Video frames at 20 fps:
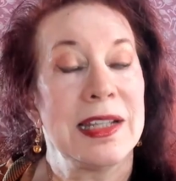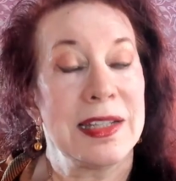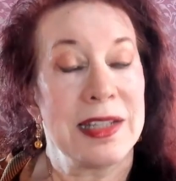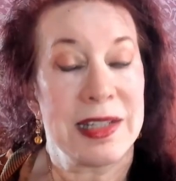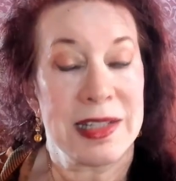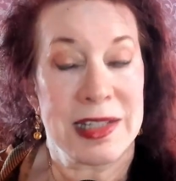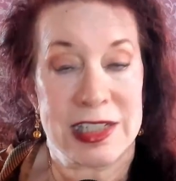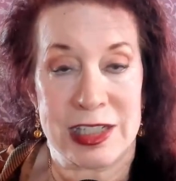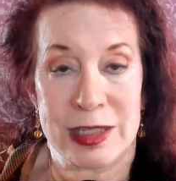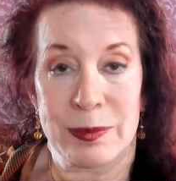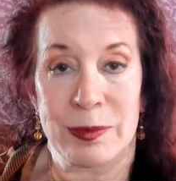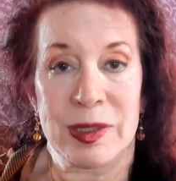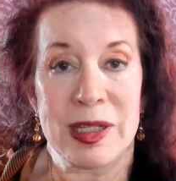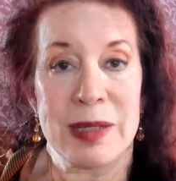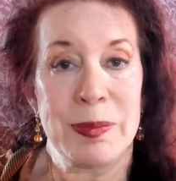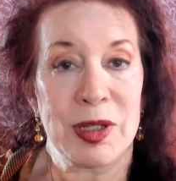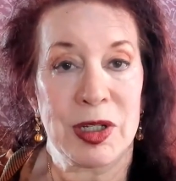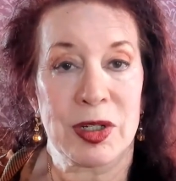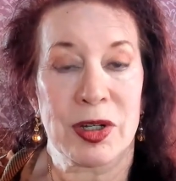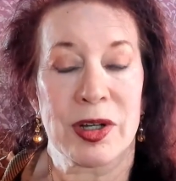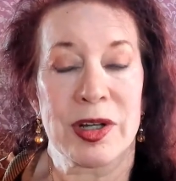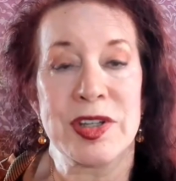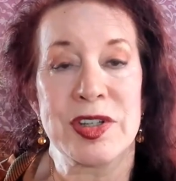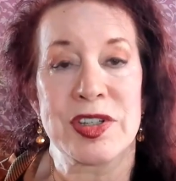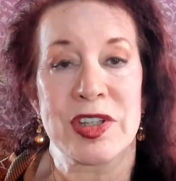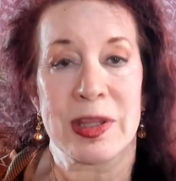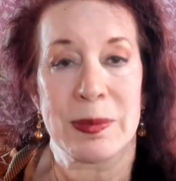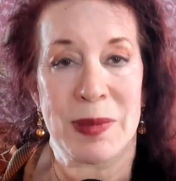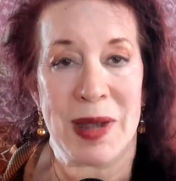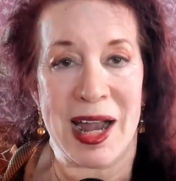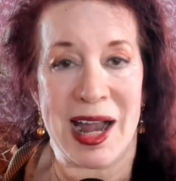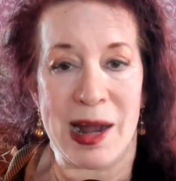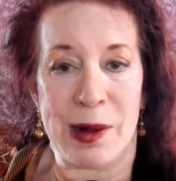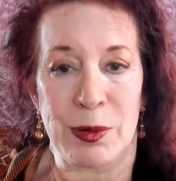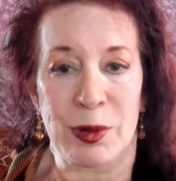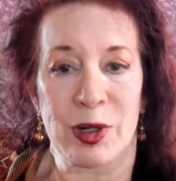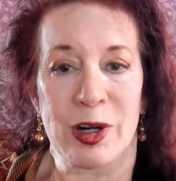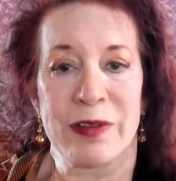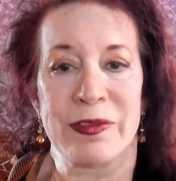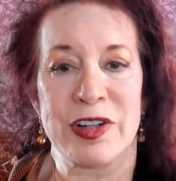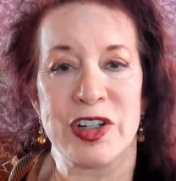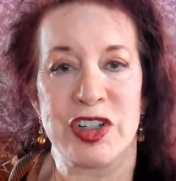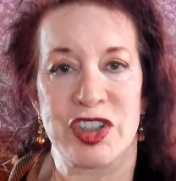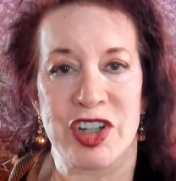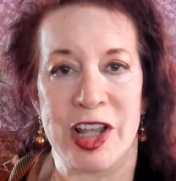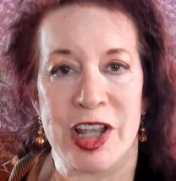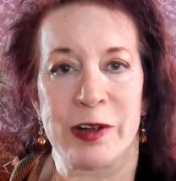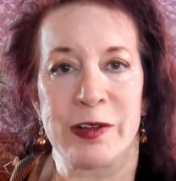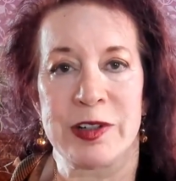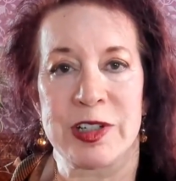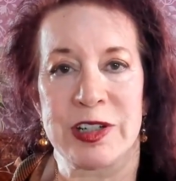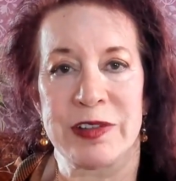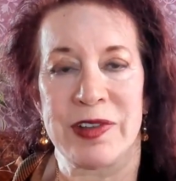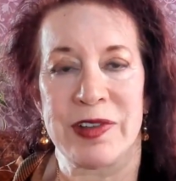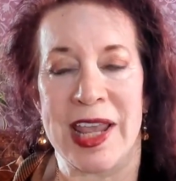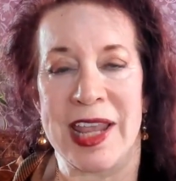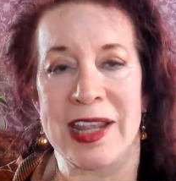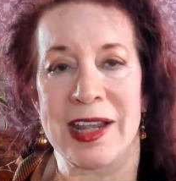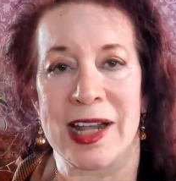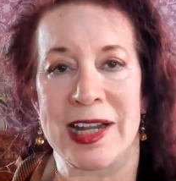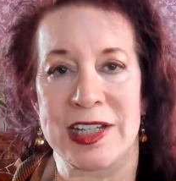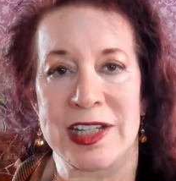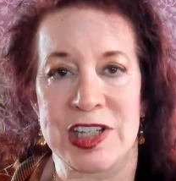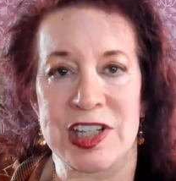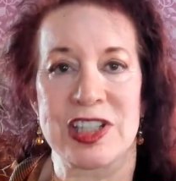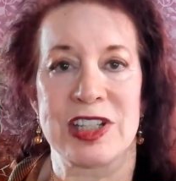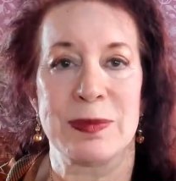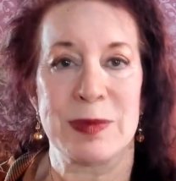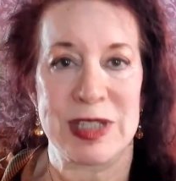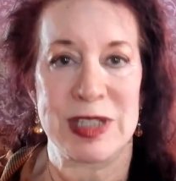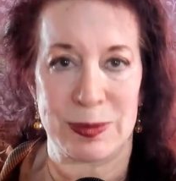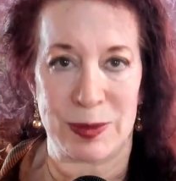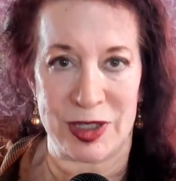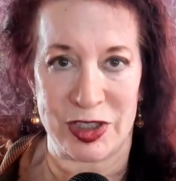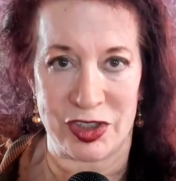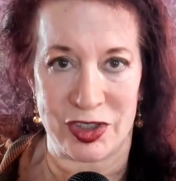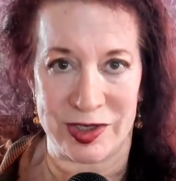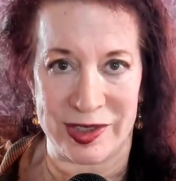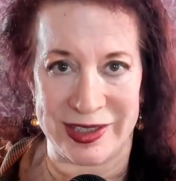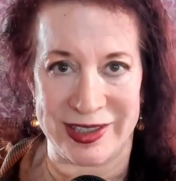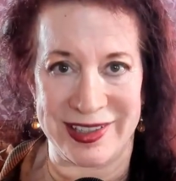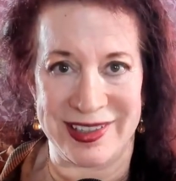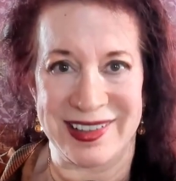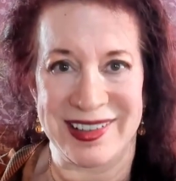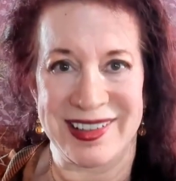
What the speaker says: simply because the power of a generative AI system, especially